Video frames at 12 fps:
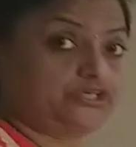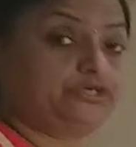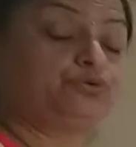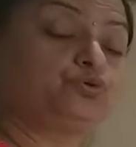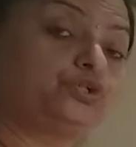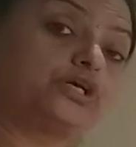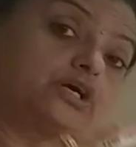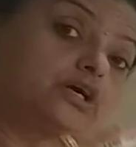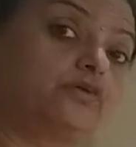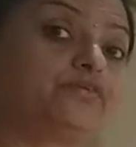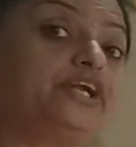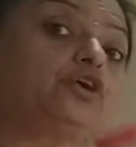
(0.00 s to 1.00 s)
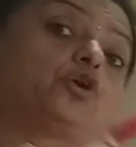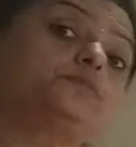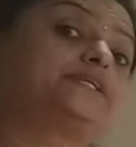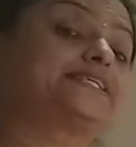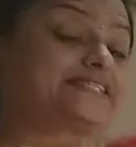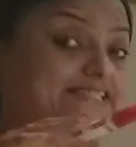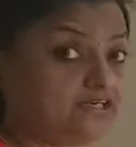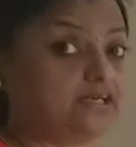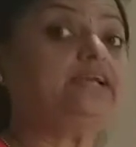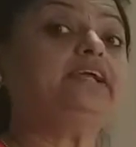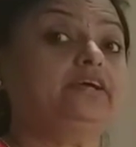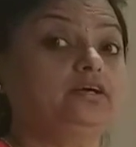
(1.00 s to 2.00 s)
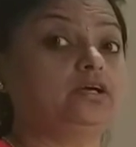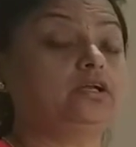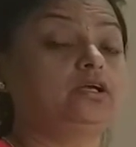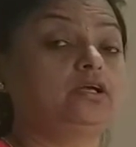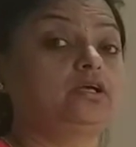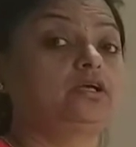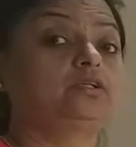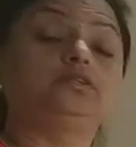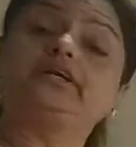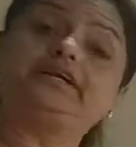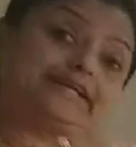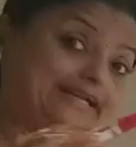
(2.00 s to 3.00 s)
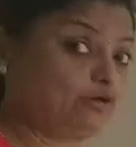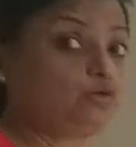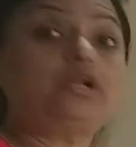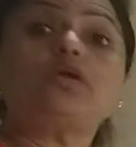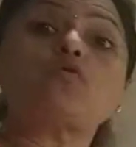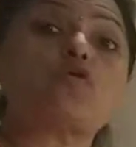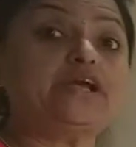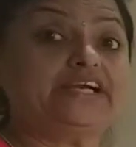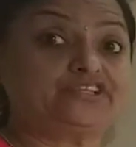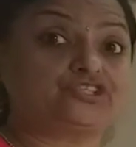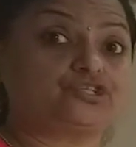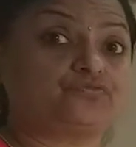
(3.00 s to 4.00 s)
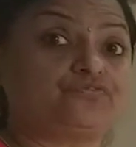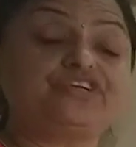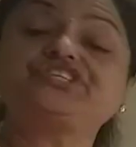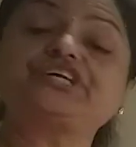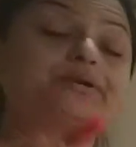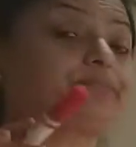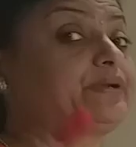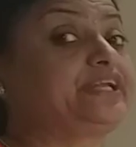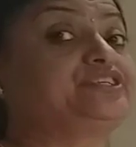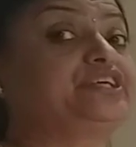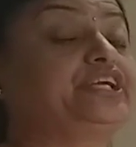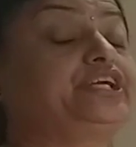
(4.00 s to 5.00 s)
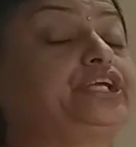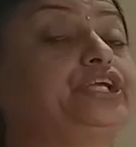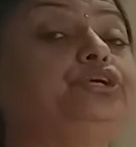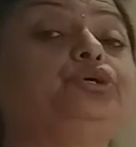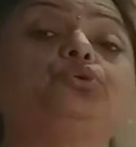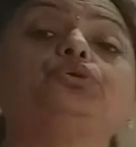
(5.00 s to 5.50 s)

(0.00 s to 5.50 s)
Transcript: Due to the covering of the second layer, the triangular voids which are present into